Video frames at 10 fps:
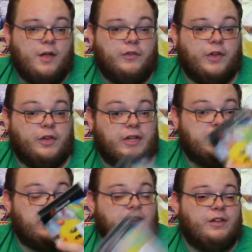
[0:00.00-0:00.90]
So
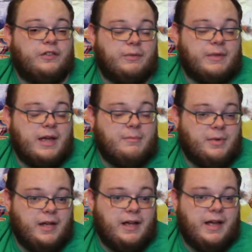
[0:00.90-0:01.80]
let's take a look at some
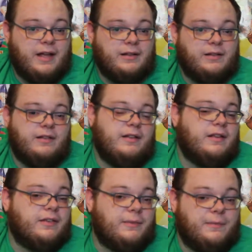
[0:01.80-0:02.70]
gameplay and
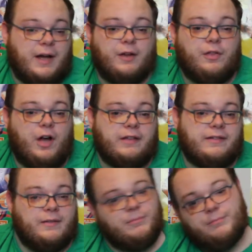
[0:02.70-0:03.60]
get some final
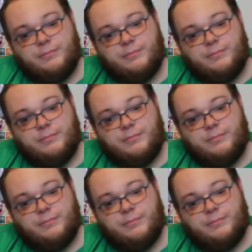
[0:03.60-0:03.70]
thoughts.